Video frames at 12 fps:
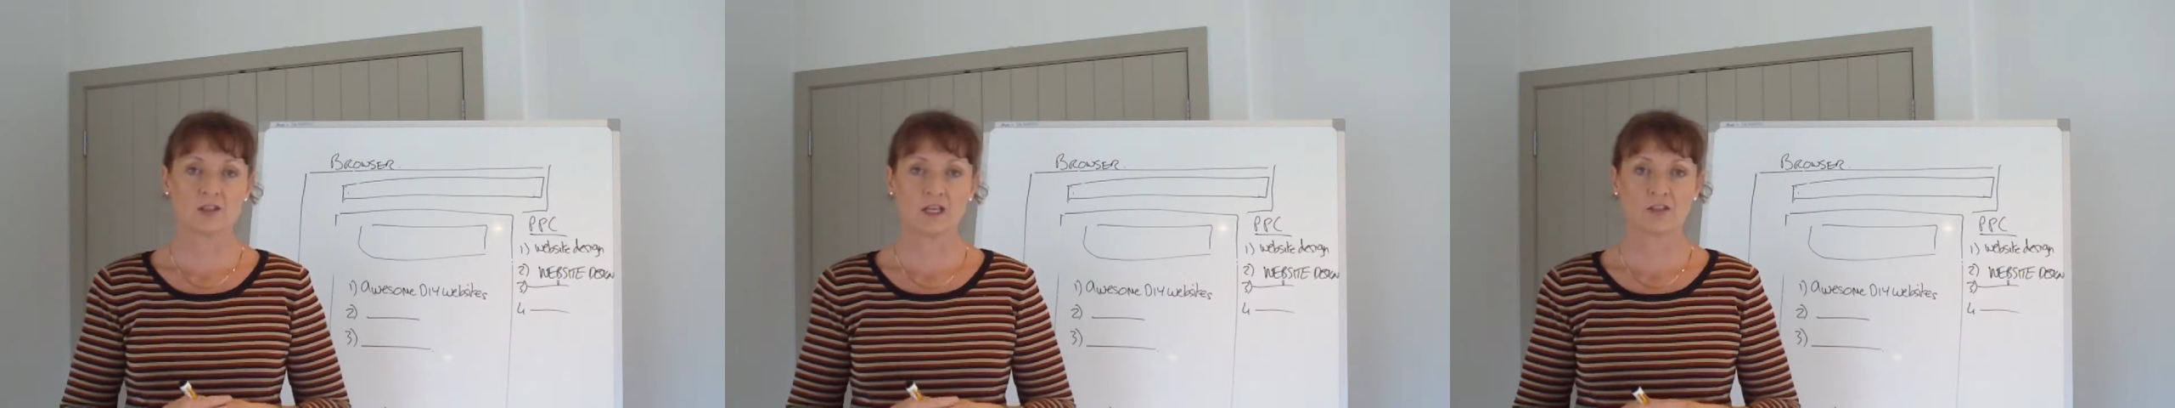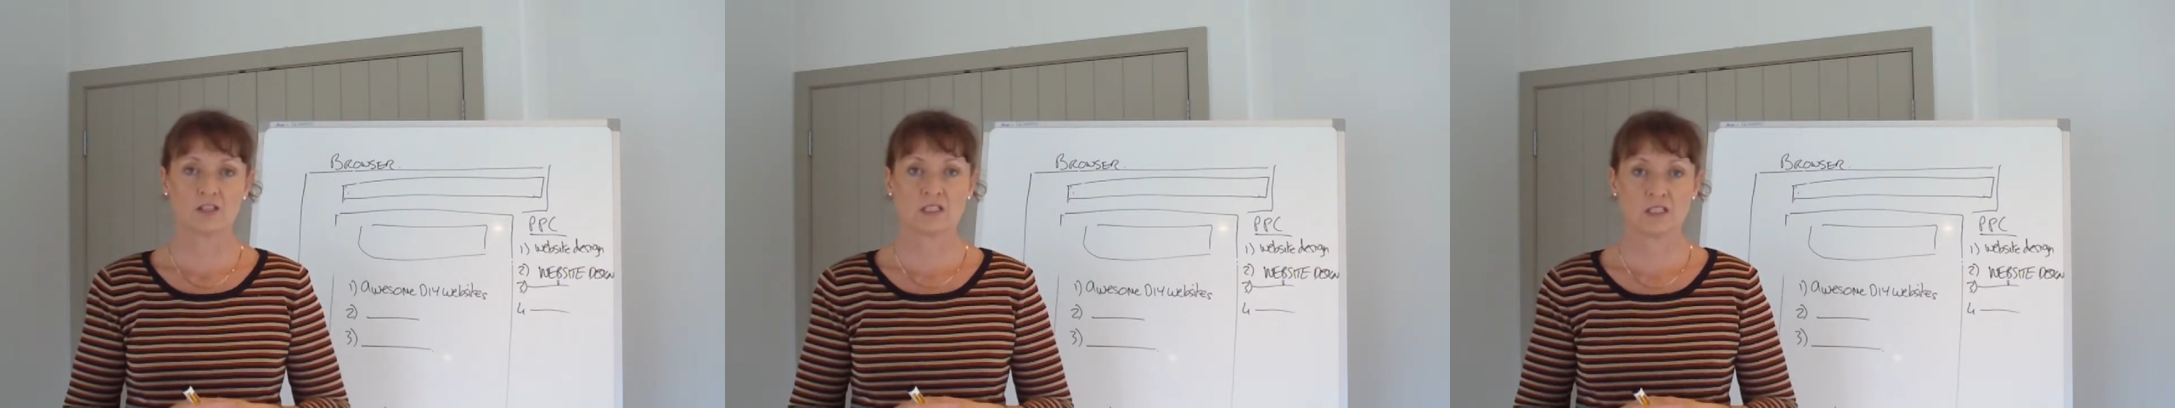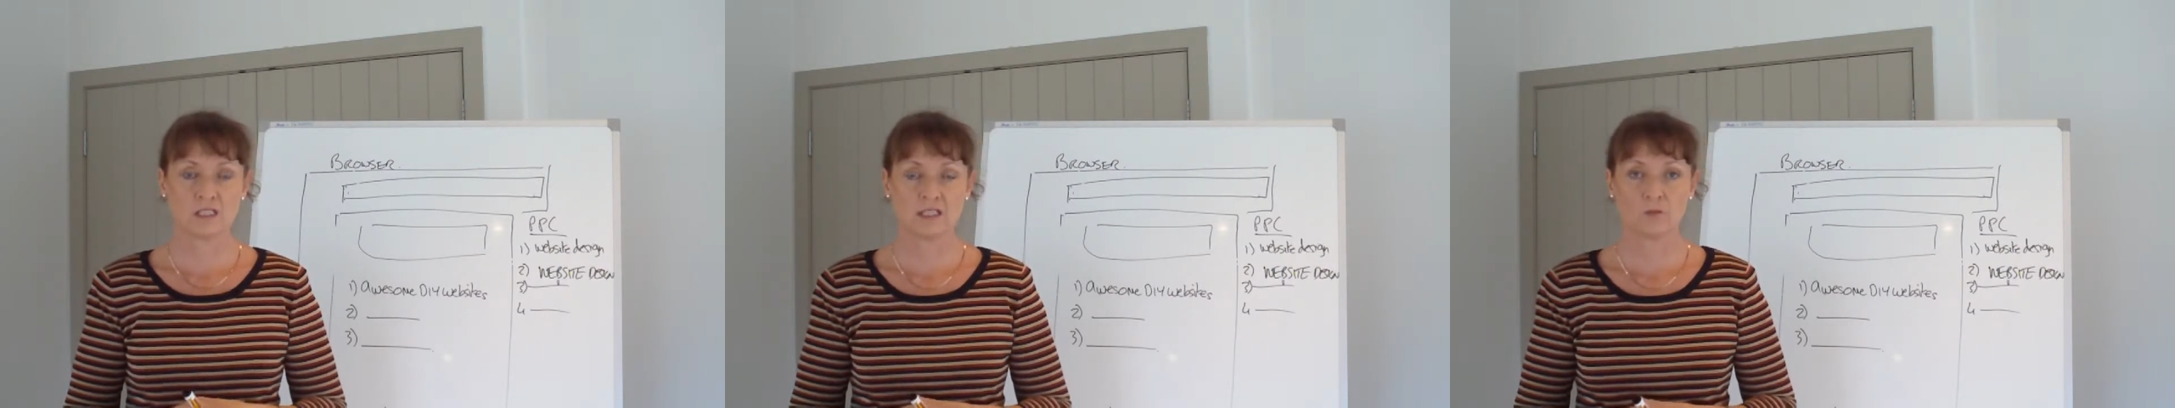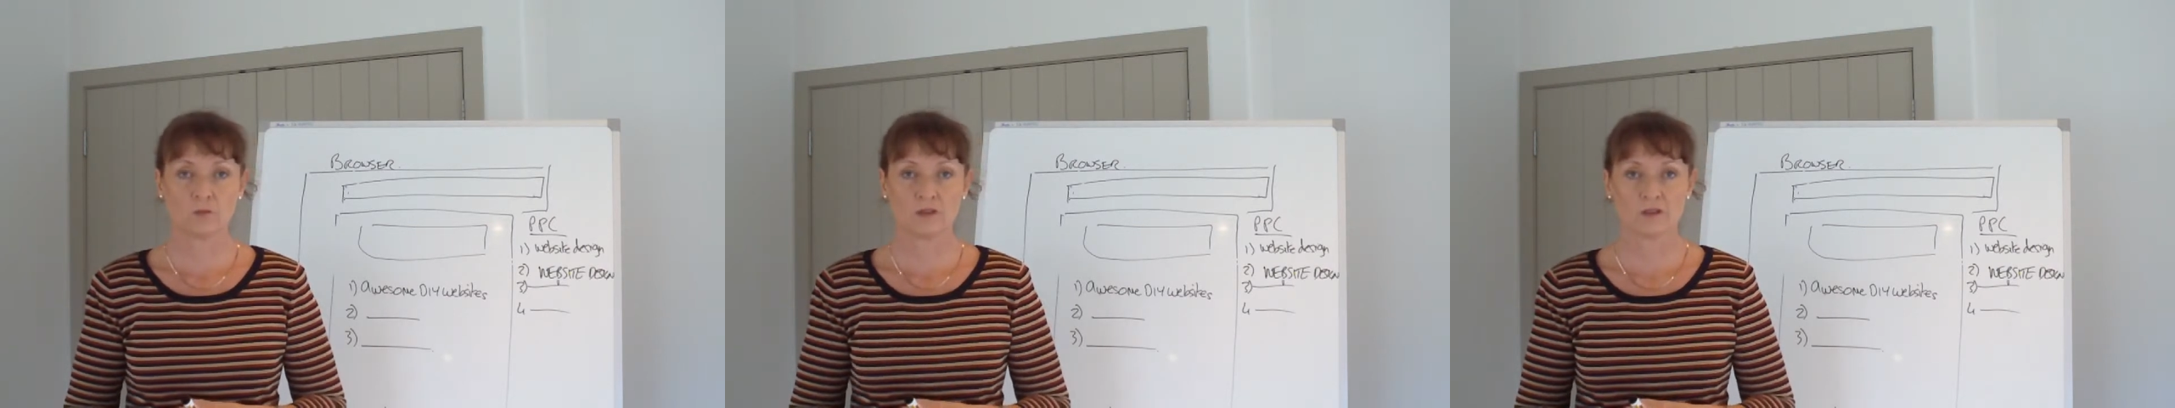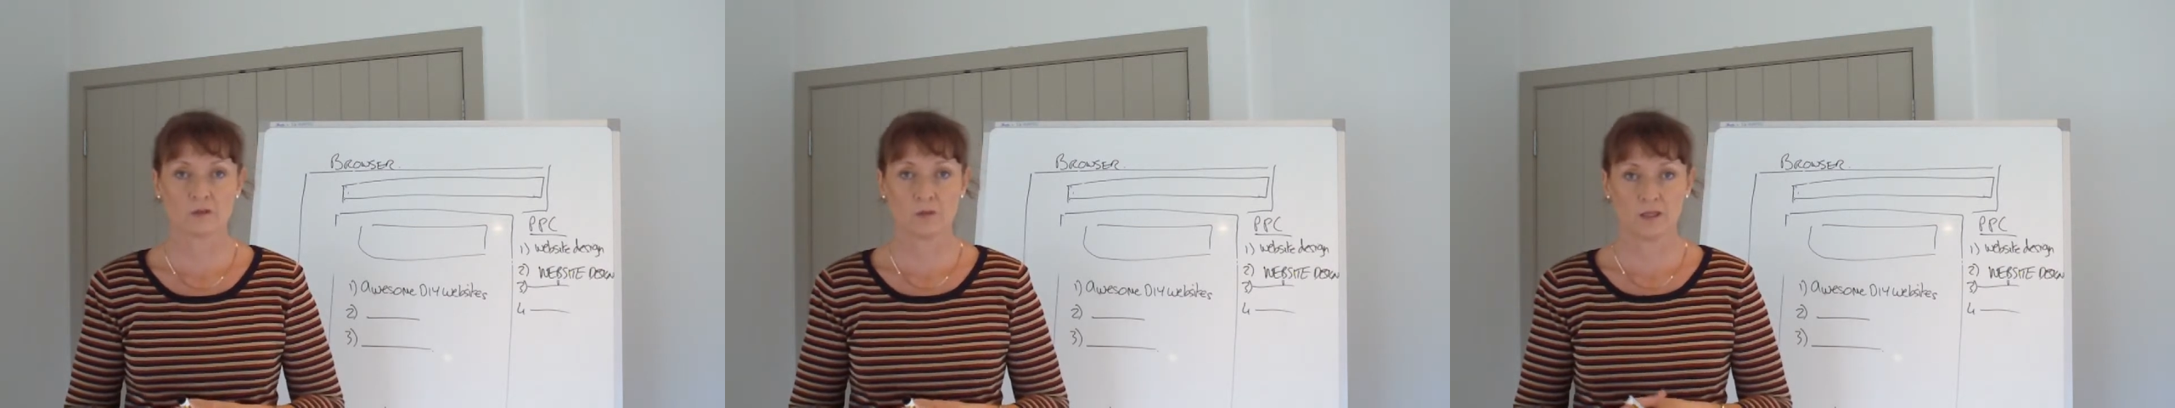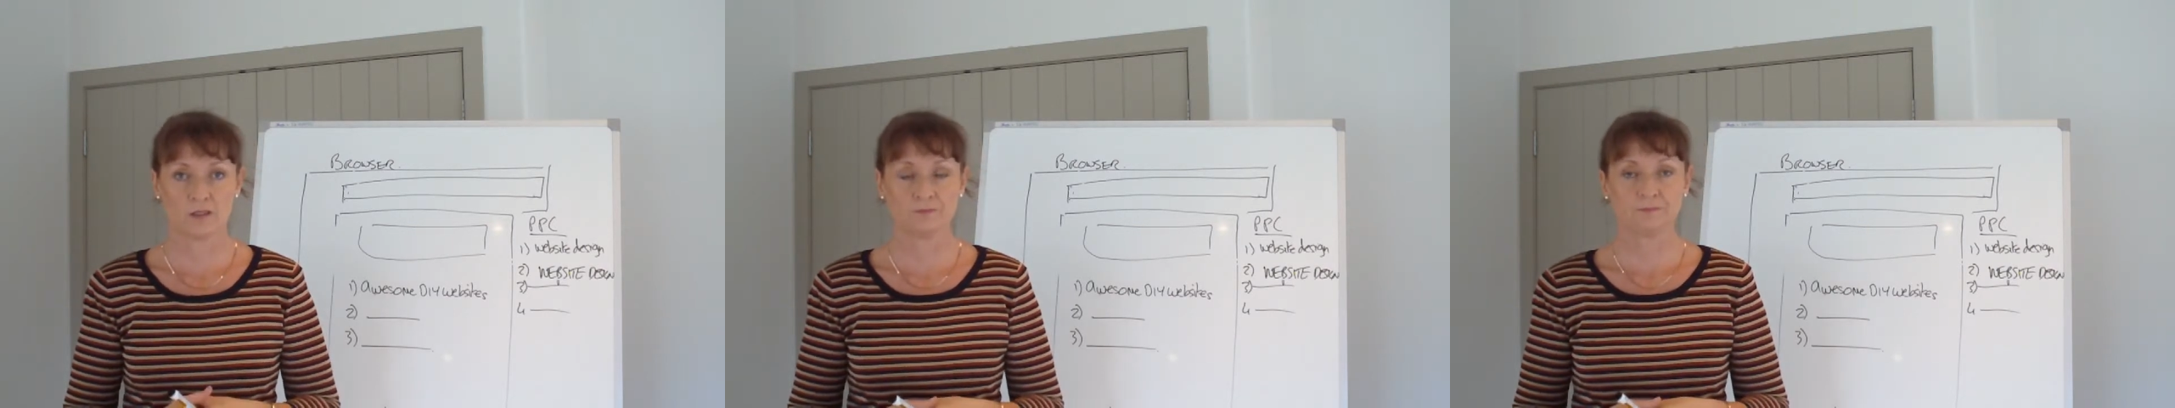you're actually dealing with as
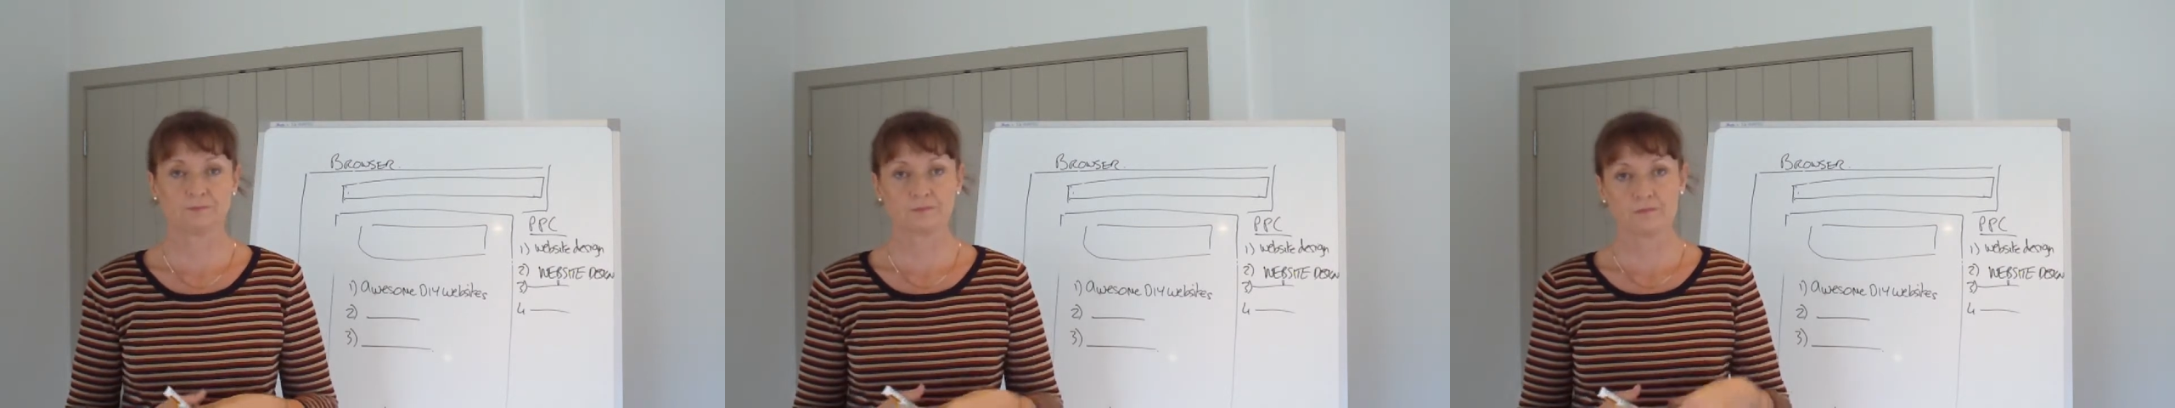well.